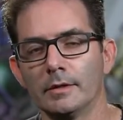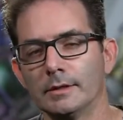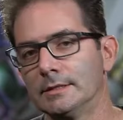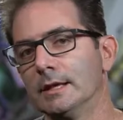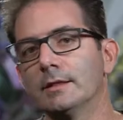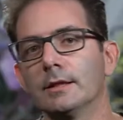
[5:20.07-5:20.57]

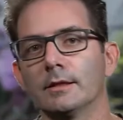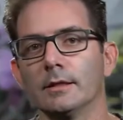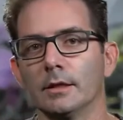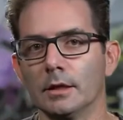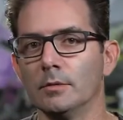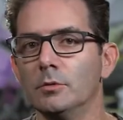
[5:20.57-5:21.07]
statistics
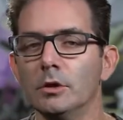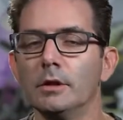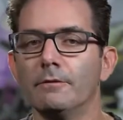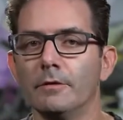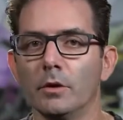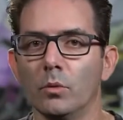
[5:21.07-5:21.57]
in the
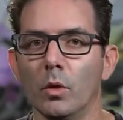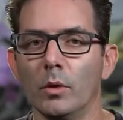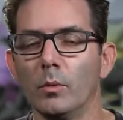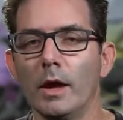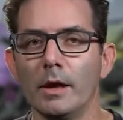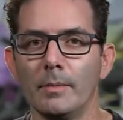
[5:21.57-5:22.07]
community feel
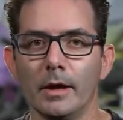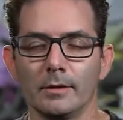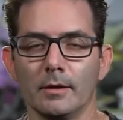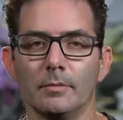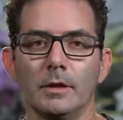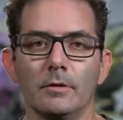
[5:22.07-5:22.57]
one way about
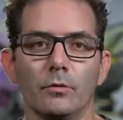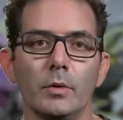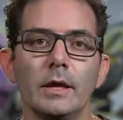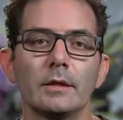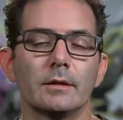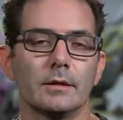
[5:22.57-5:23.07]
something, if
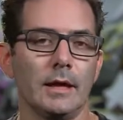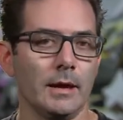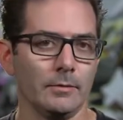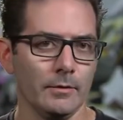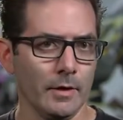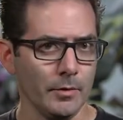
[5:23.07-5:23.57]
we as
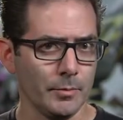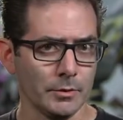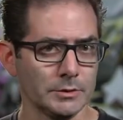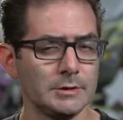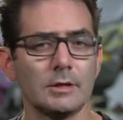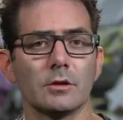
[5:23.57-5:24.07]
game
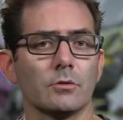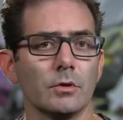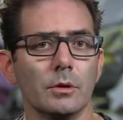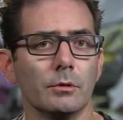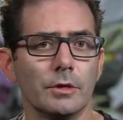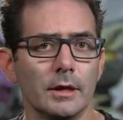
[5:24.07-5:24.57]
developers
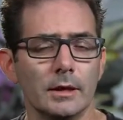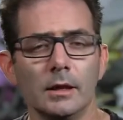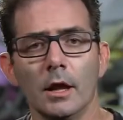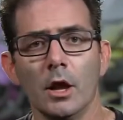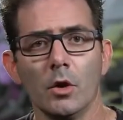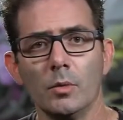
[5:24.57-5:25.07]
disagree with
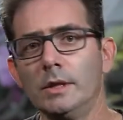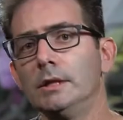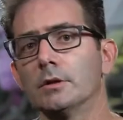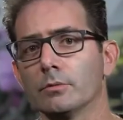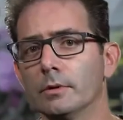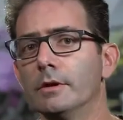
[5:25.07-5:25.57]
it, we
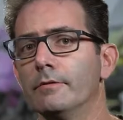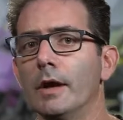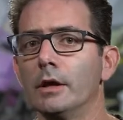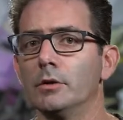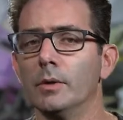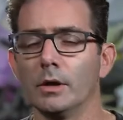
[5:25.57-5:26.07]
need to
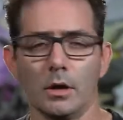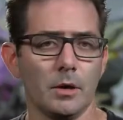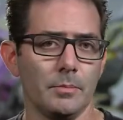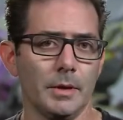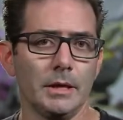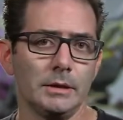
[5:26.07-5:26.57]
reevaluate our
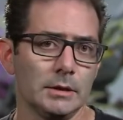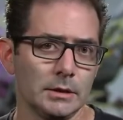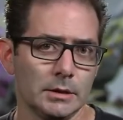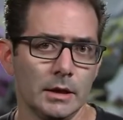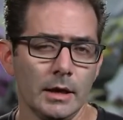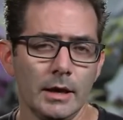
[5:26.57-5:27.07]

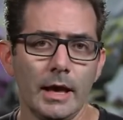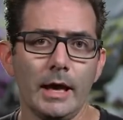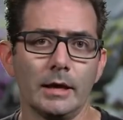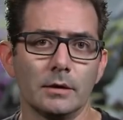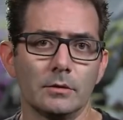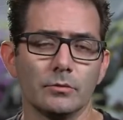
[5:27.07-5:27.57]
opinion
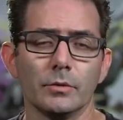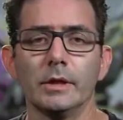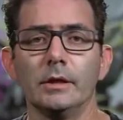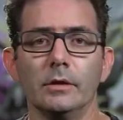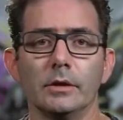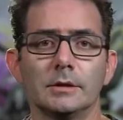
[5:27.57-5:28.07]
and
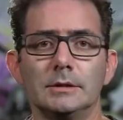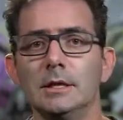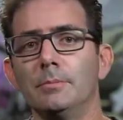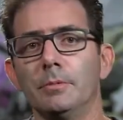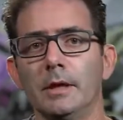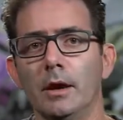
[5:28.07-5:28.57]
really look
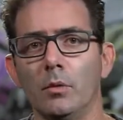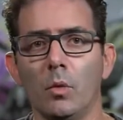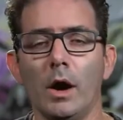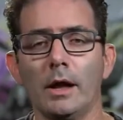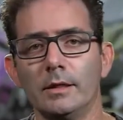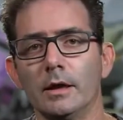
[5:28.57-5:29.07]
deeply at
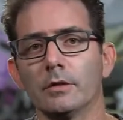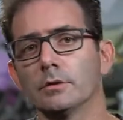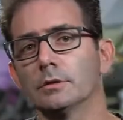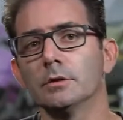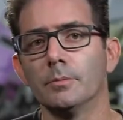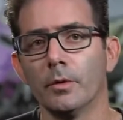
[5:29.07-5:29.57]
why the other
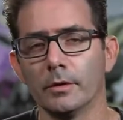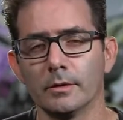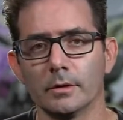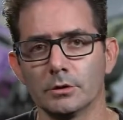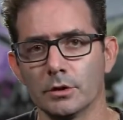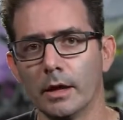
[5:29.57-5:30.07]
2 points
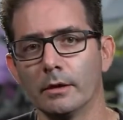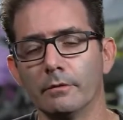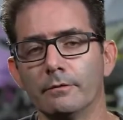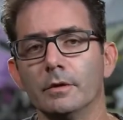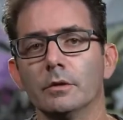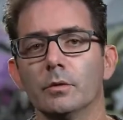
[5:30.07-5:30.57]
of the triangle
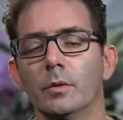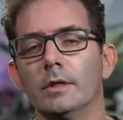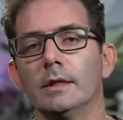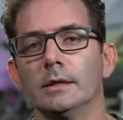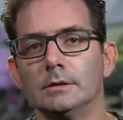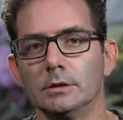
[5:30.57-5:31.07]
feel the way
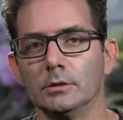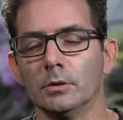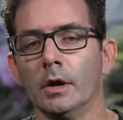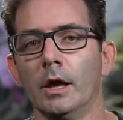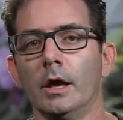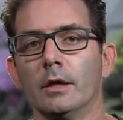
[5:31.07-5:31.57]
they do.